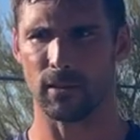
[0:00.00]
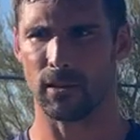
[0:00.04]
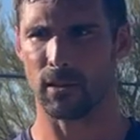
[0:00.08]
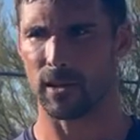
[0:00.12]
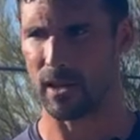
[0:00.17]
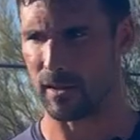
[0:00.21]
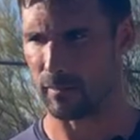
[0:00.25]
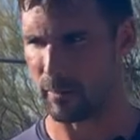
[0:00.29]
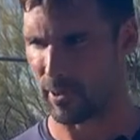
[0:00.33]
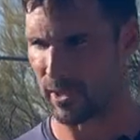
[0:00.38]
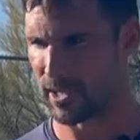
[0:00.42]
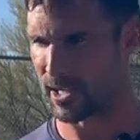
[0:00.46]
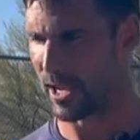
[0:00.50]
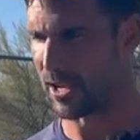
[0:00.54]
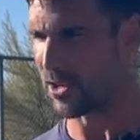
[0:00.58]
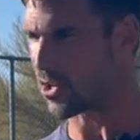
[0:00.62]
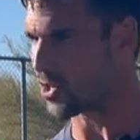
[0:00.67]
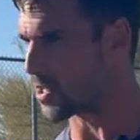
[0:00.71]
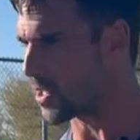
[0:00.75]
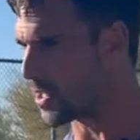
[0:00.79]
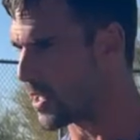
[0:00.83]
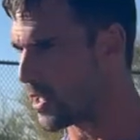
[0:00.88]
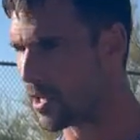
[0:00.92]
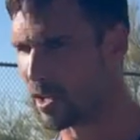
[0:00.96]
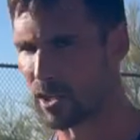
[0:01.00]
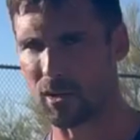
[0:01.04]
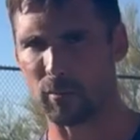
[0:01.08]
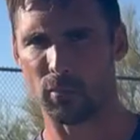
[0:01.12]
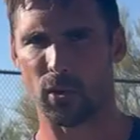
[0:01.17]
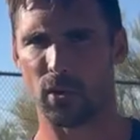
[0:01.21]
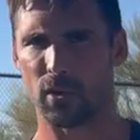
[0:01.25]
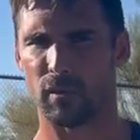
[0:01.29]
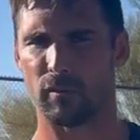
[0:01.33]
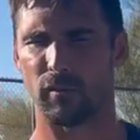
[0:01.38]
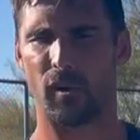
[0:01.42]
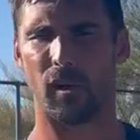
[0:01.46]
And potentially you're going to
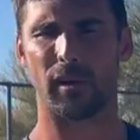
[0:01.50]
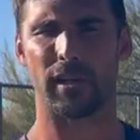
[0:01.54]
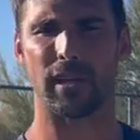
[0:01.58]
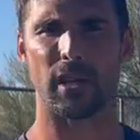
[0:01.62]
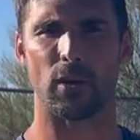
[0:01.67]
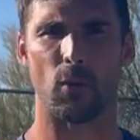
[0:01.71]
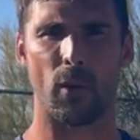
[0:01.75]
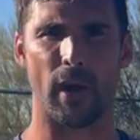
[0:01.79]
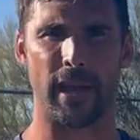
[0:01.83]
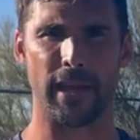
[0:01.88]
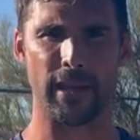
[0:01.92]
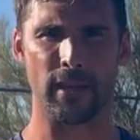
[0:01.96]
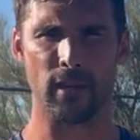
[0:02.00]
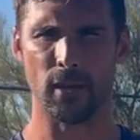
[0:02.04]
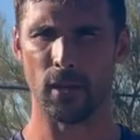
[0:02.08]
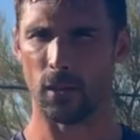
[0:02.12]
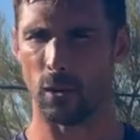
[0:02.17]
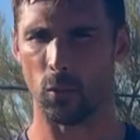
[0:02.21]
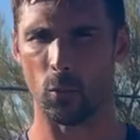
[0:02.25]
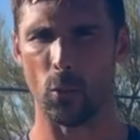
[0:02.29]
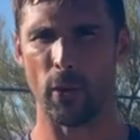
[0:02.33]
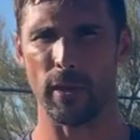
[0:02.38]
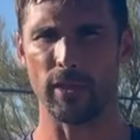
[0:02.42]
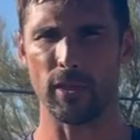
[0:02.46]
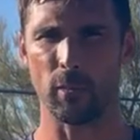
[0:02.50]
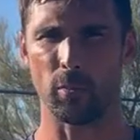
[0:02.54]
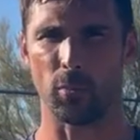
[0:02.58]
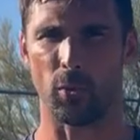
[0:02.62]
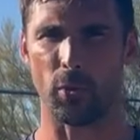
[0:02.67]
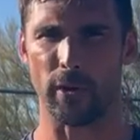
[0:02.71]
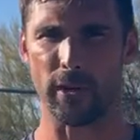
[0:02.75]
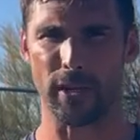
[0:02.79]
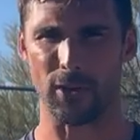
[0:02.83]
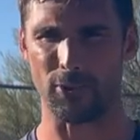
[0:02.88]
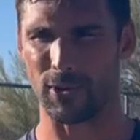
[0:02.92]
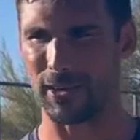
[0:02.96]
put the volley away or win the
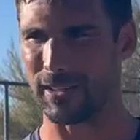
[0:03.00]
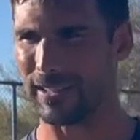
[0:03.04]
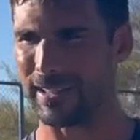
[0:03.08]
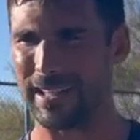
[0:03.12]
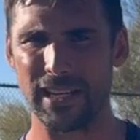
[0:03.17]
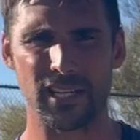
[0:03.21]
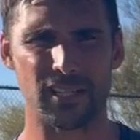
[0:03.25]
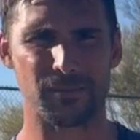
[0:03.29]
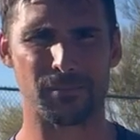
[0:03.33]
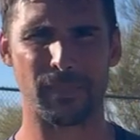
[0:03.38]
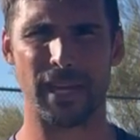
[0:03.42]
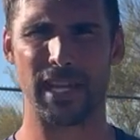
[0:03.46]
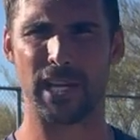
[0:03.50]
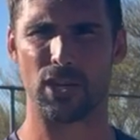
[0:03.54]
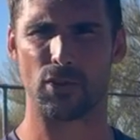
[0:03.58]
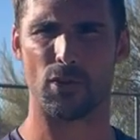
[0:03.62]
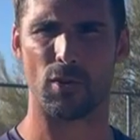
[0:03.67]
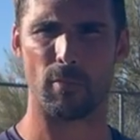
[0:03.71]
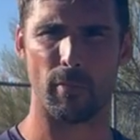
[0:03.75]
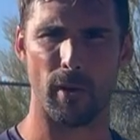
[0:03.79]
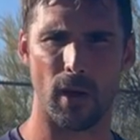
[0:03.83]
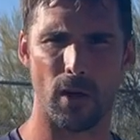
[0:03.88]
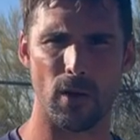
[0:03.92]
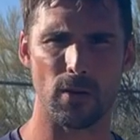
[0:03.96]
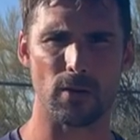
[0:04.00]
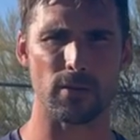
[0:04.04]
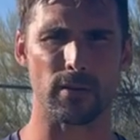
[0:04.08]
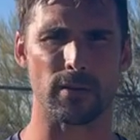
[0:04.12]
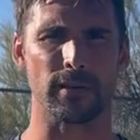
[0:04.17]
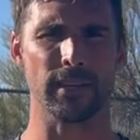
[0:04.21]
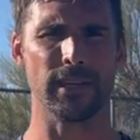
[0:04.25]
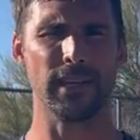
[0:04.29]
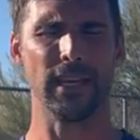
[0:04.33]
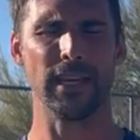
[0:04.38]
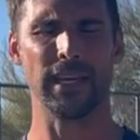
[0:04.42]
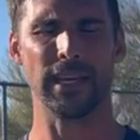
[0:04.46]
point, or at least make your opponent
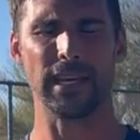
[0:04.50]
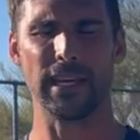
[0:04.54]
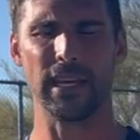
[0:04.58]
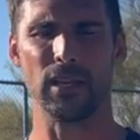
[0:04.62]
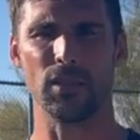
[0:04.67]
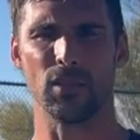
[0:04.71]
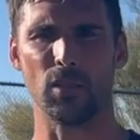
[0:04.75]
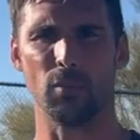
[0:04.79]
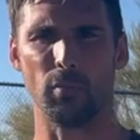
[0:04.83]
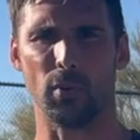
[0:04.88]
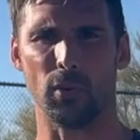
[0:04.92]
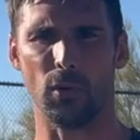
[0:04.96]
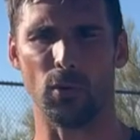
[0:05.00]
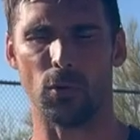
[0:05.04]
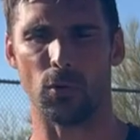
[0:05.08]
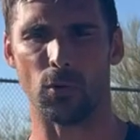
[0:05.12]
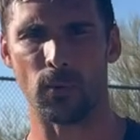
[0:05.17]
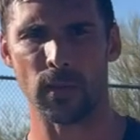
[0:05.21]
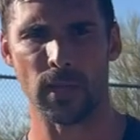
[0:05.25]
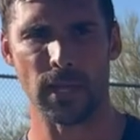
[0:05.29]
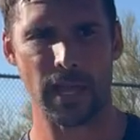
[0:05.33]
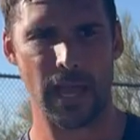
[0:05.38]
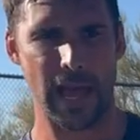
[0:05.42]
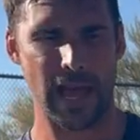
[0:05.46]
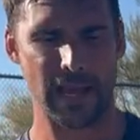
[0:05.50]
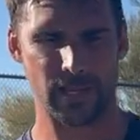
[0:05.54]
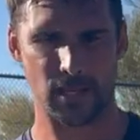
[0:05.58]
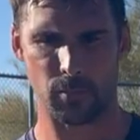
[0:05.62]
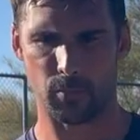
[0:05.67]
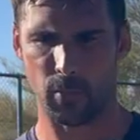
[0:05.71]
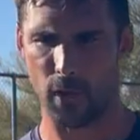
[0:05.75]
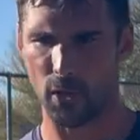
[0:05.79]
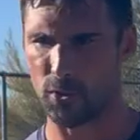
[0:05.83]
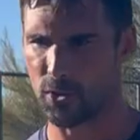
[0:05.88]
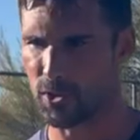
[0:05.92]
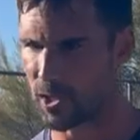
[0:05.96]
hit the ball, as
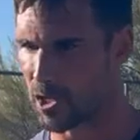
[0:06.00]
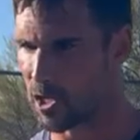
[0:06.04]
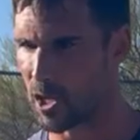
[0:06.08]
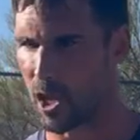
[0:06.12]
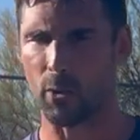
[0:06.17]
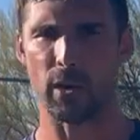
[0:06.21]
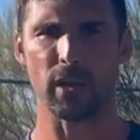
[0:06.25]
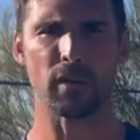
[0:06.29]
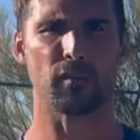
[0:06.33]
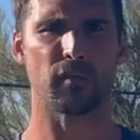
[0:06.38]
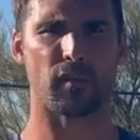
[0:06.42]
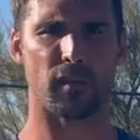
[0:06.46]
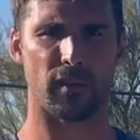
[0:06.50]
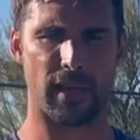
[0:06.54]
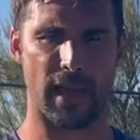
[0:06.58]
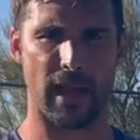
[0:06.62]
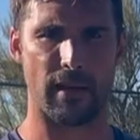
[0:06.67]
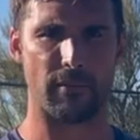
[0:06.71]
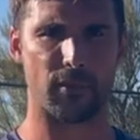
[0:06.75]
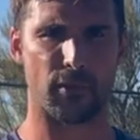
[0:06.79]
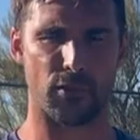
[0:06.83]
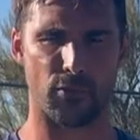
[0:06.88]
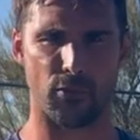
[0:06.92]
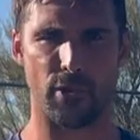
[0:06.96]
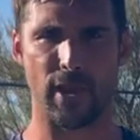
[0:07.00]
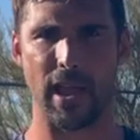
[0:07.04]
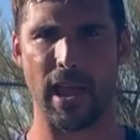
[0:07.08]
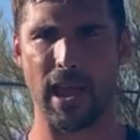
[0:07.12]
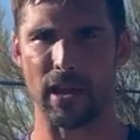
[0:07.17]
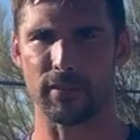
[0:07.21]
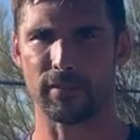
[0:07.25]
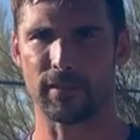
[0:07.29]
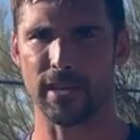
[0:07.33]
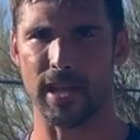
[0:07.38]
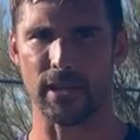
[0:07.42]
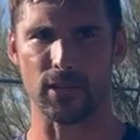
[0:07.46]
opposed to going for that 3 out
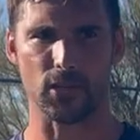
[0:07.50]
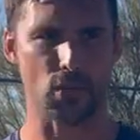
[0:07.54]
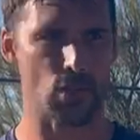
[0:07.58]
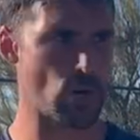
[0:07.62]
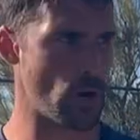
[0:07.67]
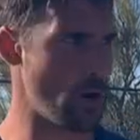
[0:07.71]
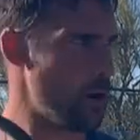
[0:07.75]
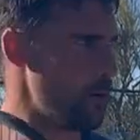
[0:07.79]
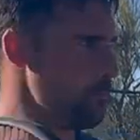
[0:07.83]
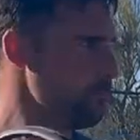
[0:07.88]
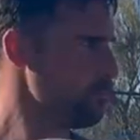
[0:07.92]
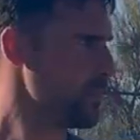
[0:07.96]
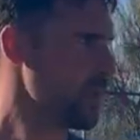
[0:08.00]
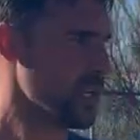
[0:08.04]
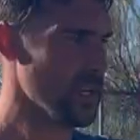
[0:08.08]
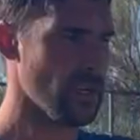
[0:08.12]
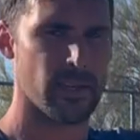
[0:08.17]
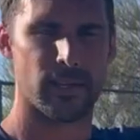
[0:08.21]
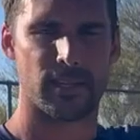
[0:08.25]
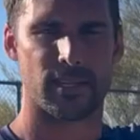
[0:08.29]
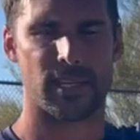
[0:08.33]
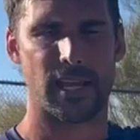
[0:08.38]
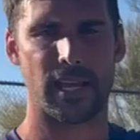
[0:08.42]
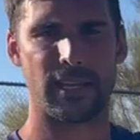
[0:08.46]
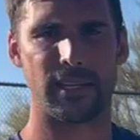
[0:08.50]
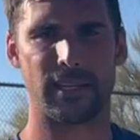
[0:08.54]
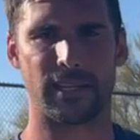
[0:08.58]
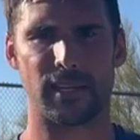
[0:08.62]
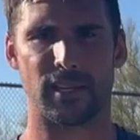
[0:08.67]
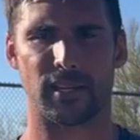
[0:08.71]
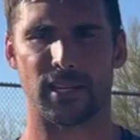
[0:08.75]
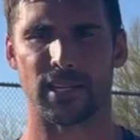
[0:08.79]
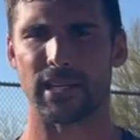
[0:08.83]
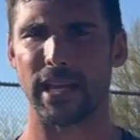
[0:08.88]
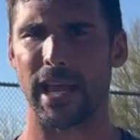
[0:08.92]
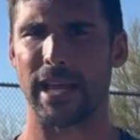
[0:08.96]
of 10 shot, sending
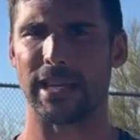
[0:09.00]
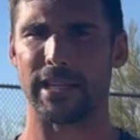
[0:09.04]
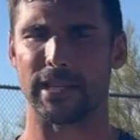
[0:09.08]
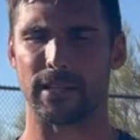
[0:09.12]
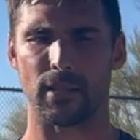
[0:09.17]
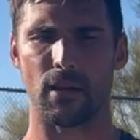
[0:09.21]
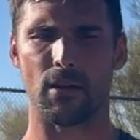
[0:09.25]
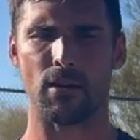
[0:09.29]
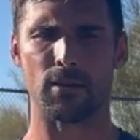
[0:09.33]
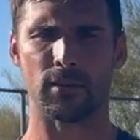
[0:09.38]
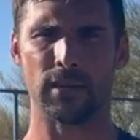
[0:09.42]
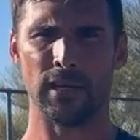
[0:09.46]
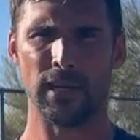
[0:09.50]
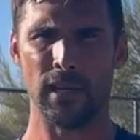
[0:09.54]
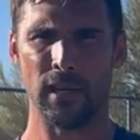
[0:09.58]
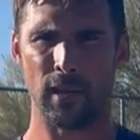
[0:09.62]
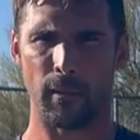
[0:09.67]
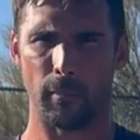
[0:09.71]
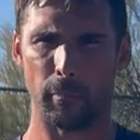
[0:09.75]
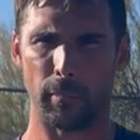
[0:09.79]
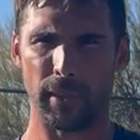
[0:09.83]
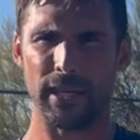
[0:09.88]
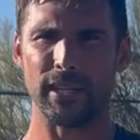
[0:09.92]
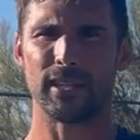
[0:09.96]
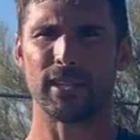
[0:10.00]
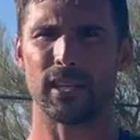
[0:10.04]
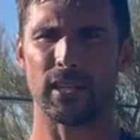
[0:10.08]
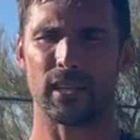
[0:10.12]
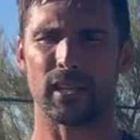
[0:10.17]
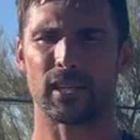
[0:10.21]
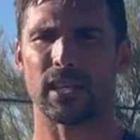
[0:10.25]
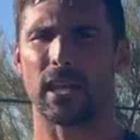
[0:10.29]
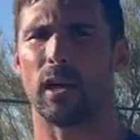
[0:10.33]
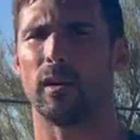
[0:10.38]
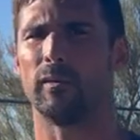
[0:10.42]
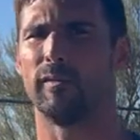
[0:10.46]
it sailing long, beating
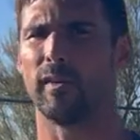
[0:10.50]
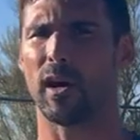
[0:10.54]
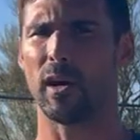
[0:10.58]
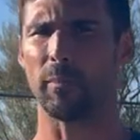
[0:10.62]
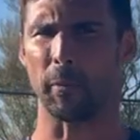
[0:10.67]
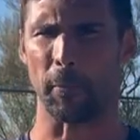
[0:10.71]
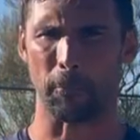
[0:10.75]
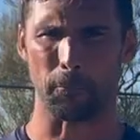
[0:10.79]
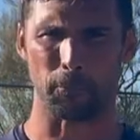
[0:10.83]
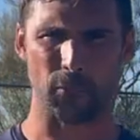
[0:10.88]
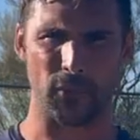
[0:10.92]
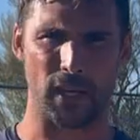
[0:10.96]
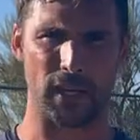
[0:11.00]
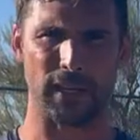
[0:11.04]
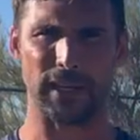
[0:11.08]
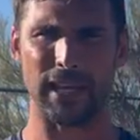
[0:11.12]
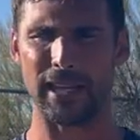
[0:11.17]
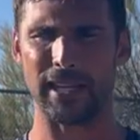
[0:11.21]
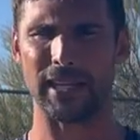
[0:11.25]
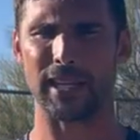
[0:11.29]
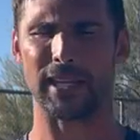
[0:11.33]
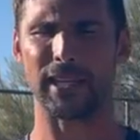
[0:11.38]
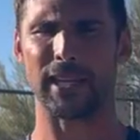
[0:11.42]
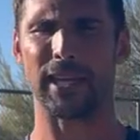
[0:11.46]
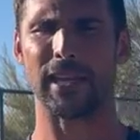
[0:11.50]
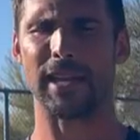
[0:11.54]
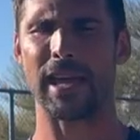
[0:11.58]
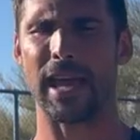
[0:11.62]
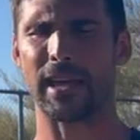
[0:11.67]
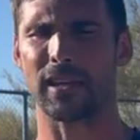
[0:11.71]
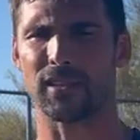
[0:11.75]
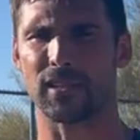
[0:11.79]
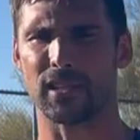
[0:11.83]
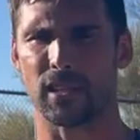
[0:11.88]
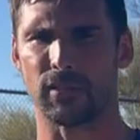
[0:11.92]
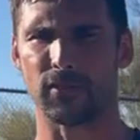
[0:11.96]
yourself up and getting in a
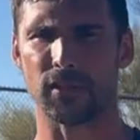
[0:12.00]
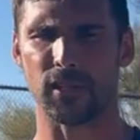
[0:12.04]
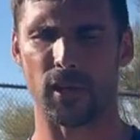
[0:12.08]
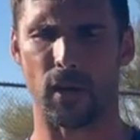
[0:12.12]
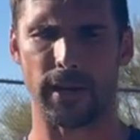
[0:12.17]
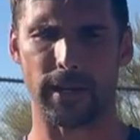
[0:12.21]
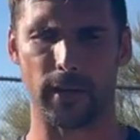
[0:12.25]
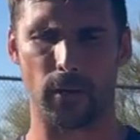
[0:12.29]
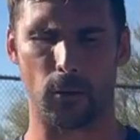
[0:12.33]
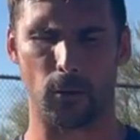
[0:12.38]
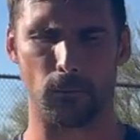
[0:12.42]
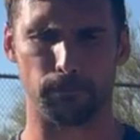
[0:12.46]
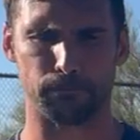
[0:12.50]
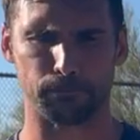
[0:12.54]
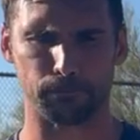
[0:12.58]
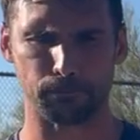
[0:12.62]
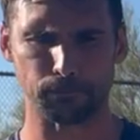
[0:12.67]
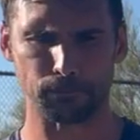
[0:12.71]
negative cycle.